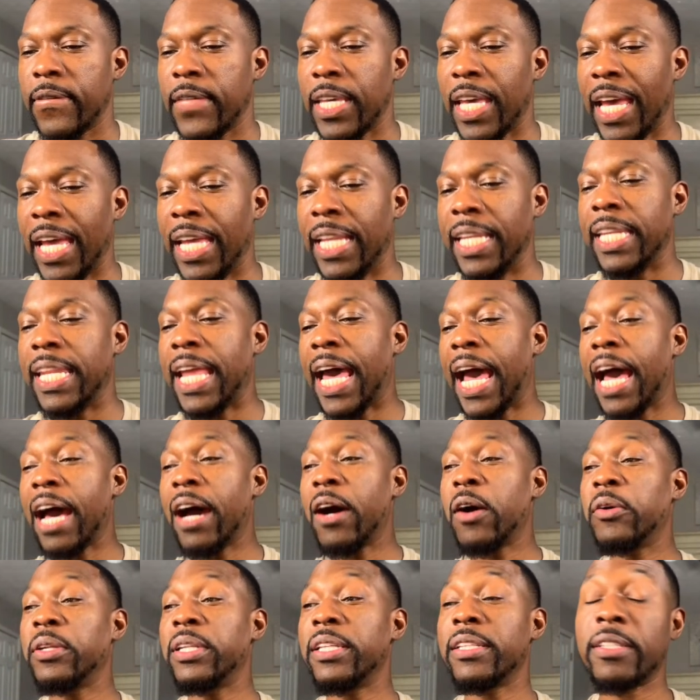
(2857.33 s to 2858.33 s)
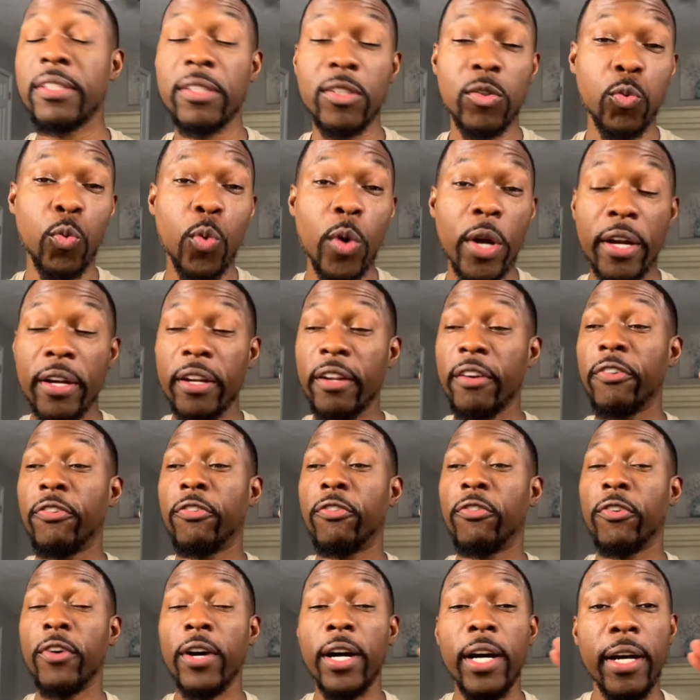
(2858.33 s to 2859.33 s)
And now this is where the
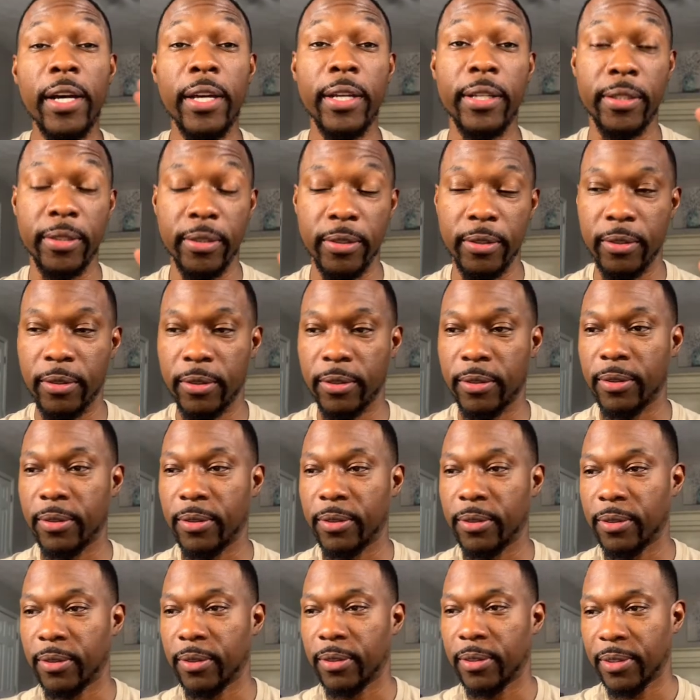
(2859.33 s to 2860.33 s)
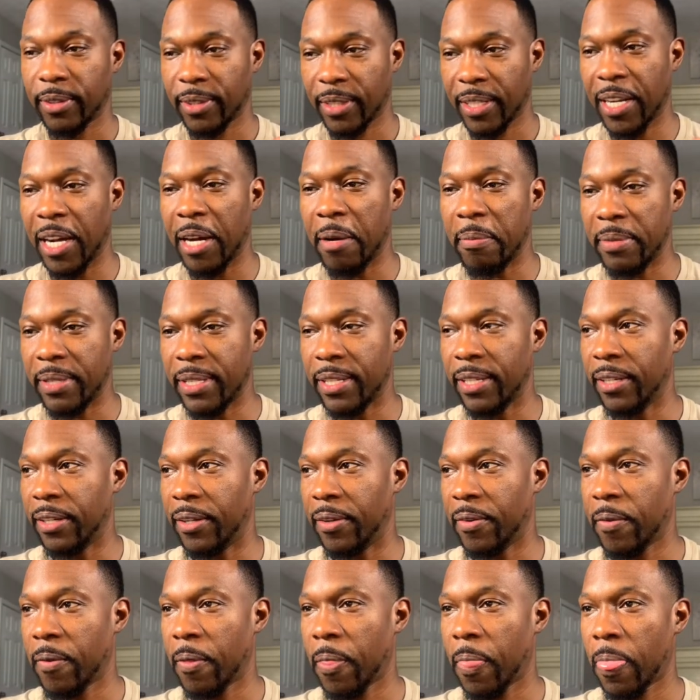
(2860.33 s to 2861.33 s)
fun comes in.
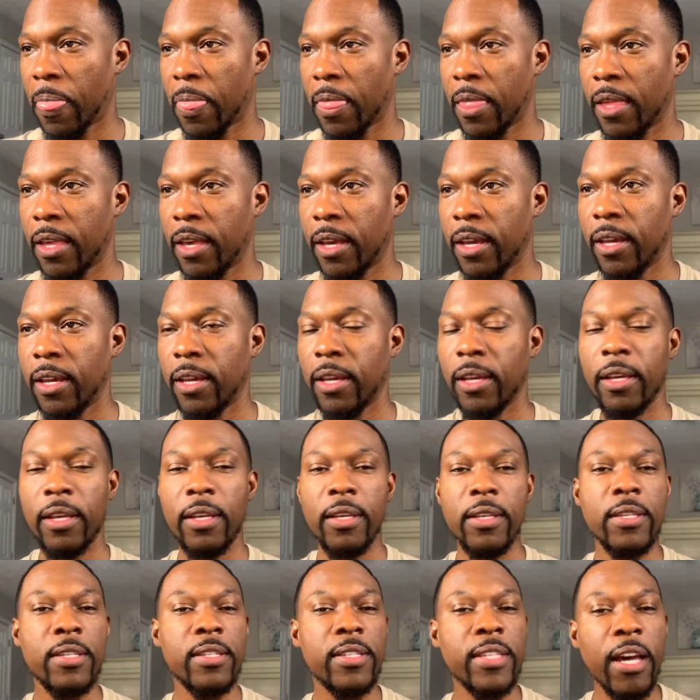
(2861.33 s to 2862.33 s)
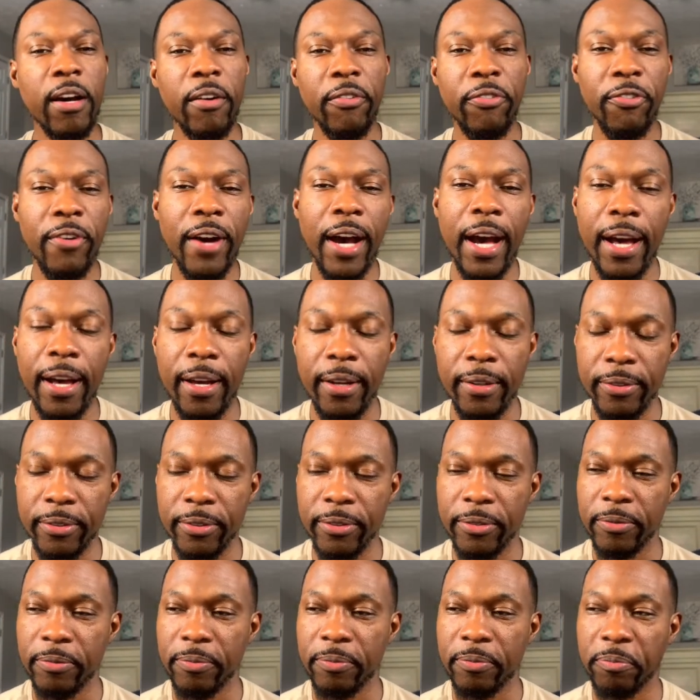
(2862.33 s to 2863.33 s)
Step 5,
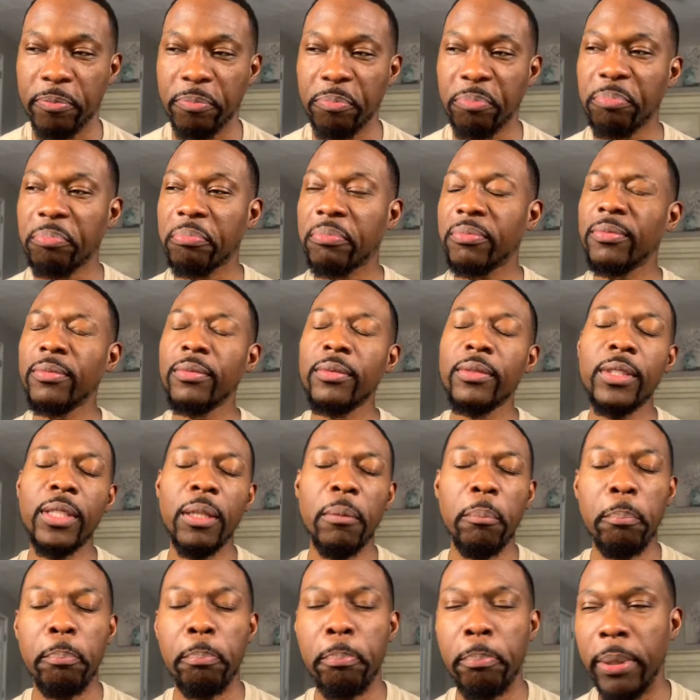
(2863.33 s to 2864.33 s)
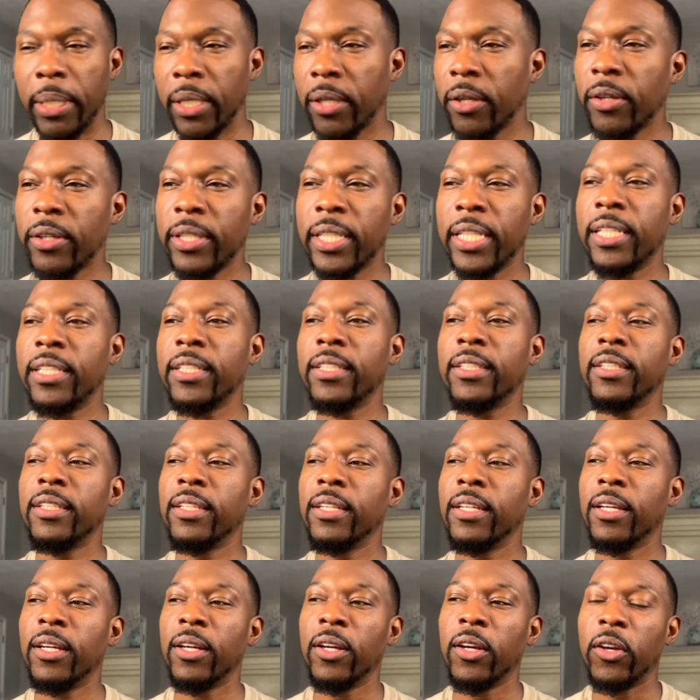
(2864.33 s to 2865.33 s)
building
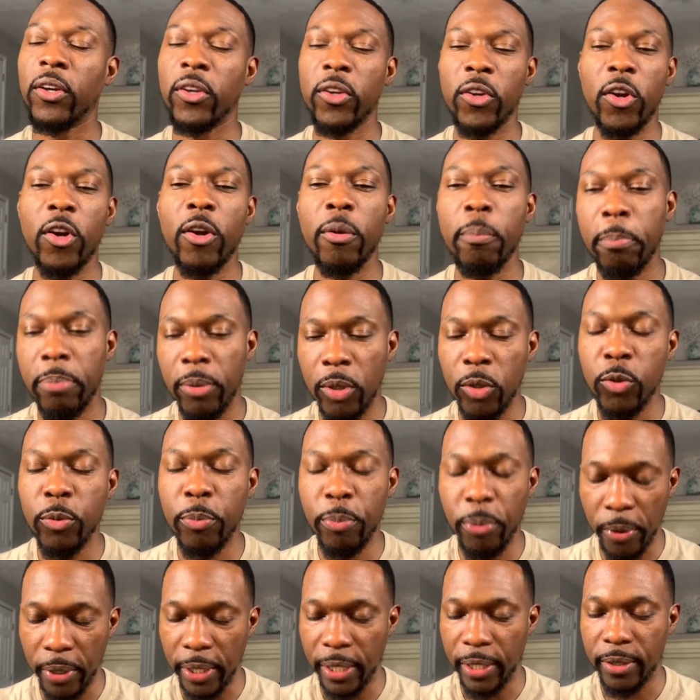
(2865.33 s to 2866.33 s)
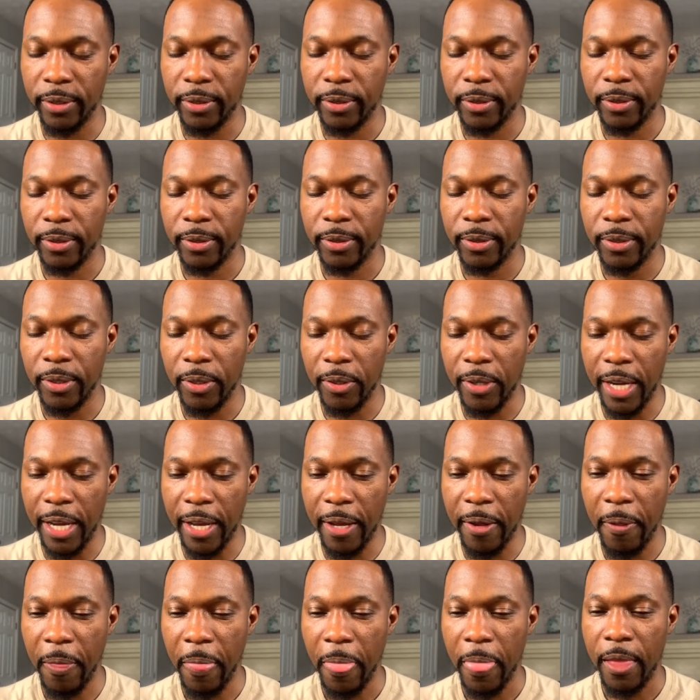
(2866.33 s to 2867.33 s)
your blueprint.
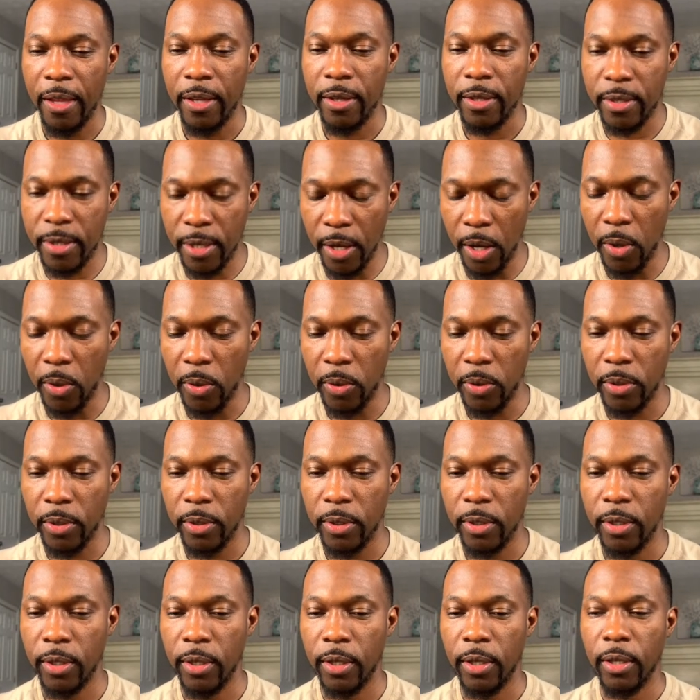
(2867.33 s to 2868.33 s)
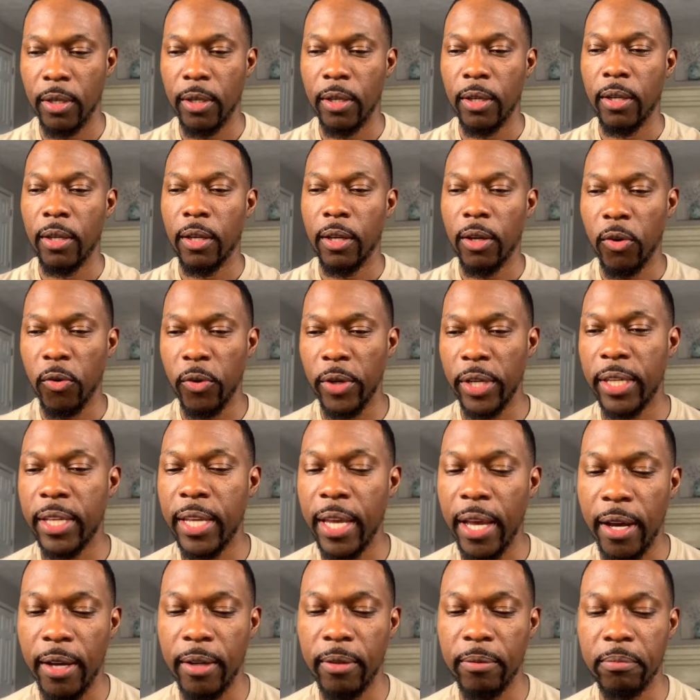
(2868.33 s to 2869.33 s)
Okay. So
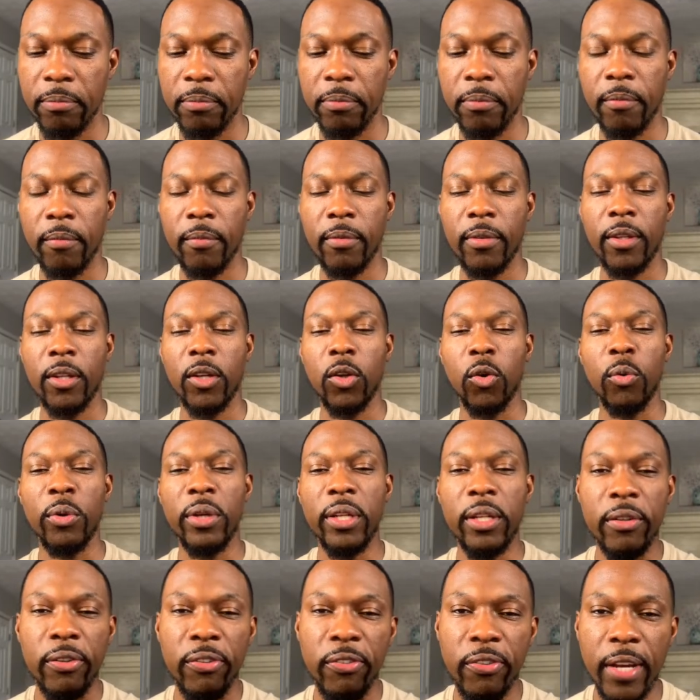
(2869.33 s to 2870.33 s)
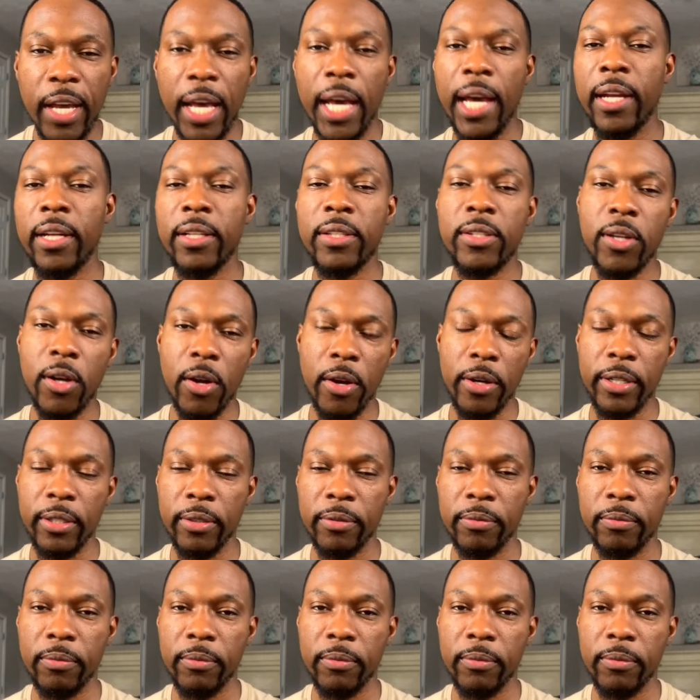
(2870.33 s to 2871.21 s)
recap. We defined the target.